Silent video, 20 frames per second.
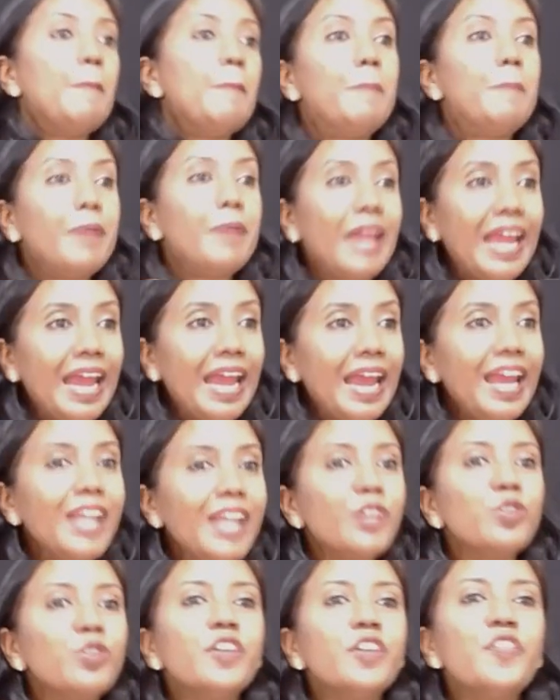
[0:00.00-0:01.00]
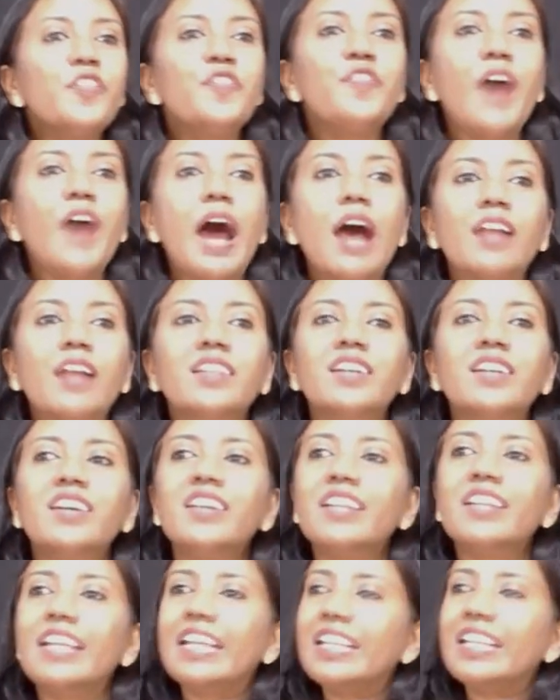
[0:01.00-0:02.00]
Pray to the
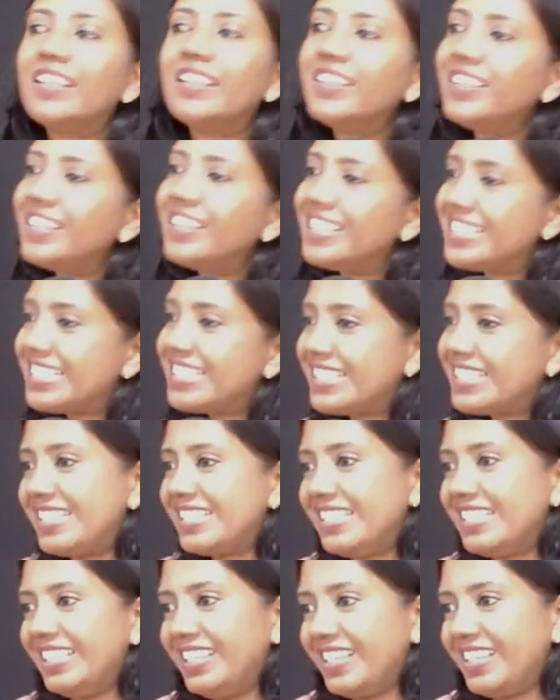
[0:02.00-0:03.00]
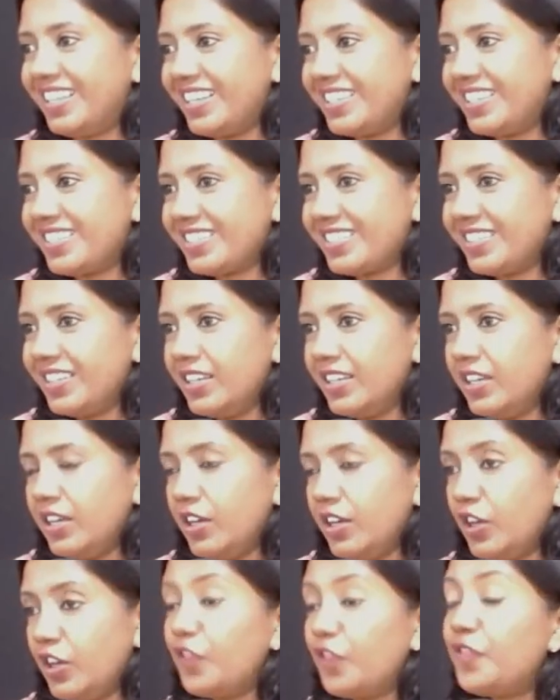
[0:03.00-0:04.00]
Father in secret.
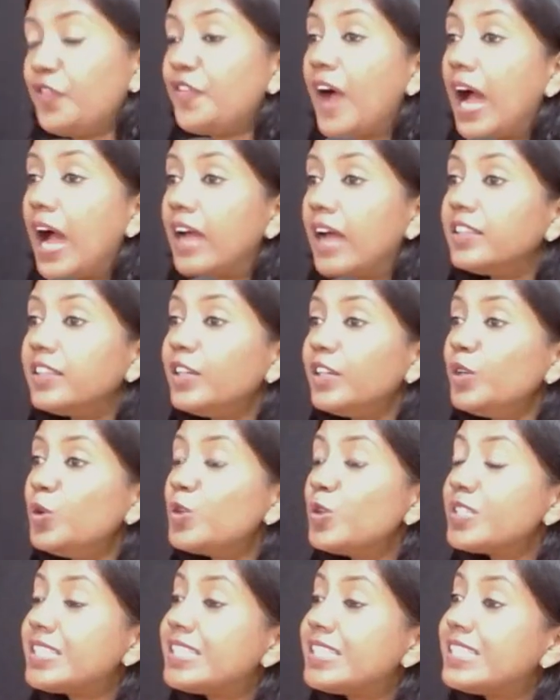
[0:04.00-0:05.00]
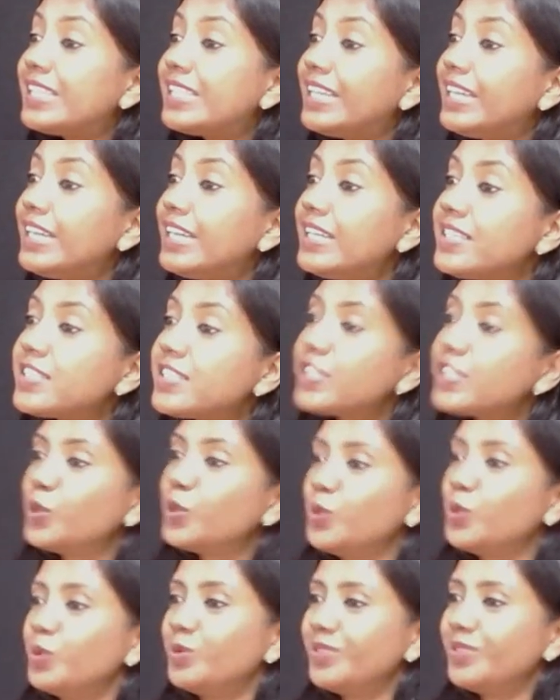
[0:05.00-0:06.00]
Your Father who sees
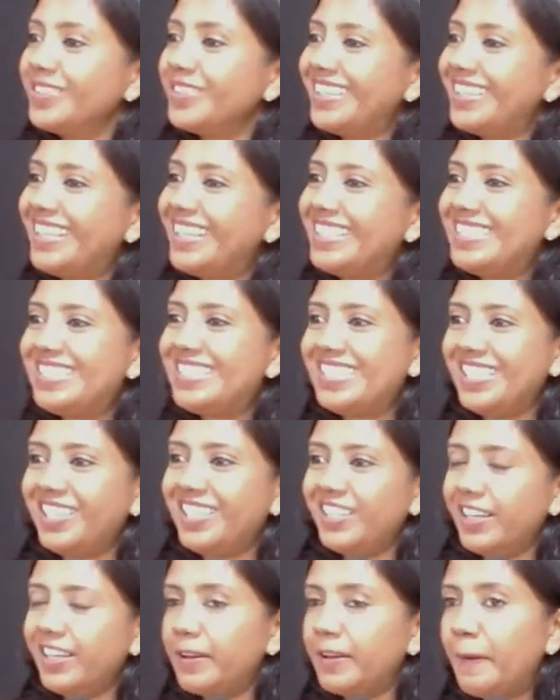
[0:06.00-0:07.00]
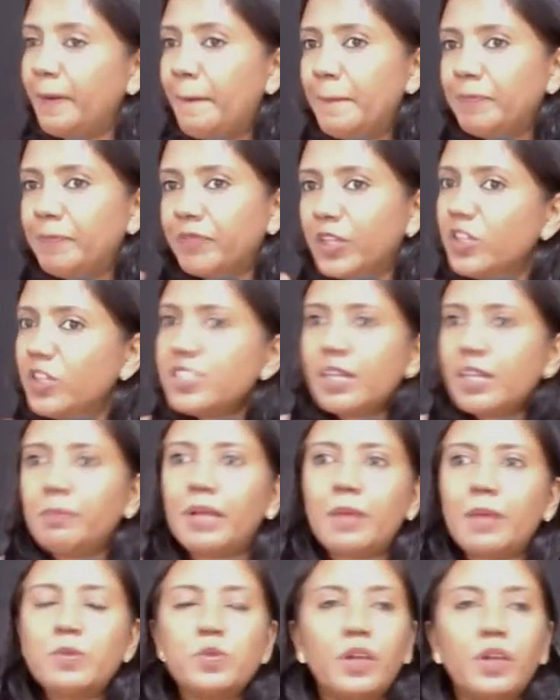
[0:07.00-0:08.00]
you in secret. You know,
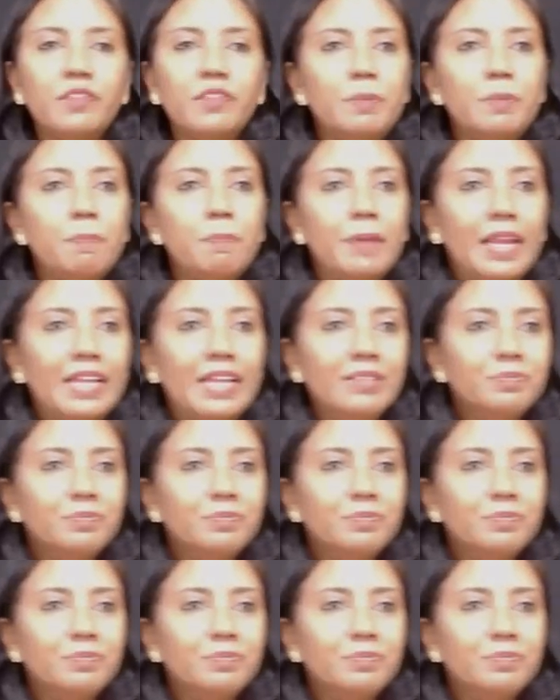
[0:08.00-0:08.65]
sometimes when we pray,